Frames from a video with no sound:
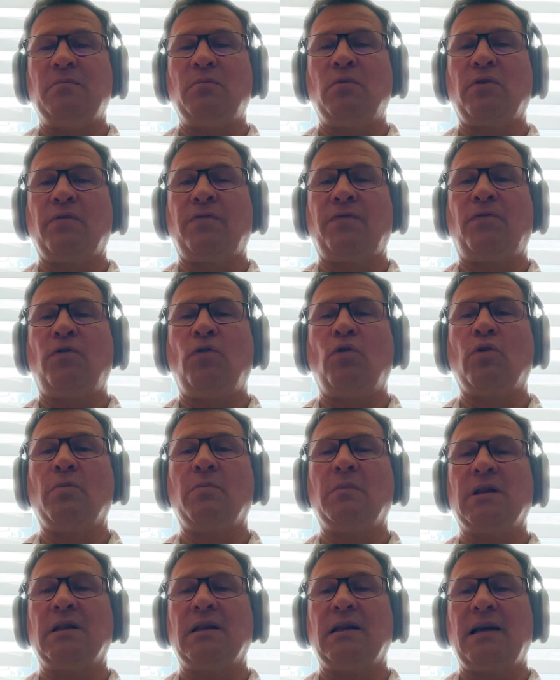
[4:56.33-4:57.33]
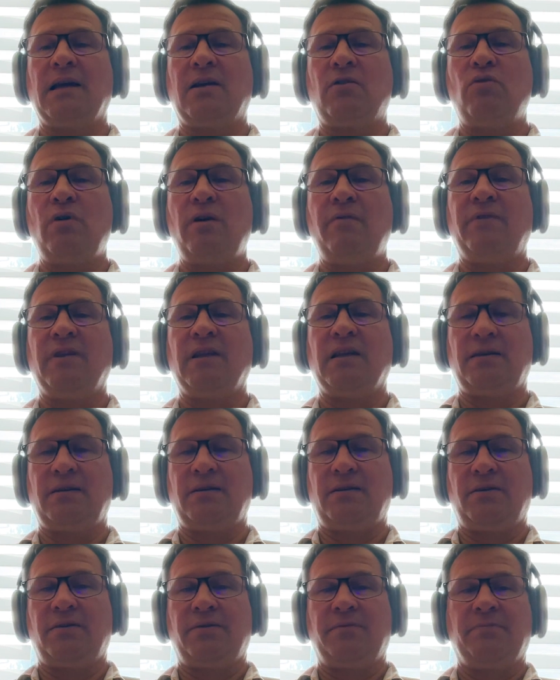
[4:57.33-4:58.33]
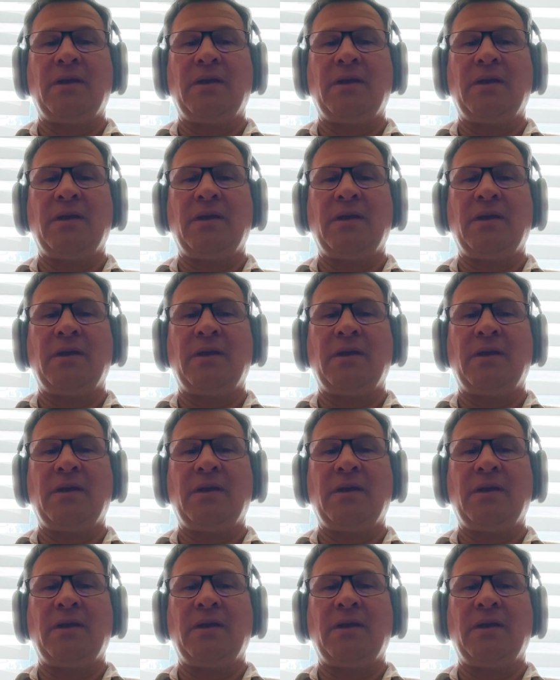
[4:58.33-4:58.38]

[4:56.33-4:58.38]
more formal equivalent.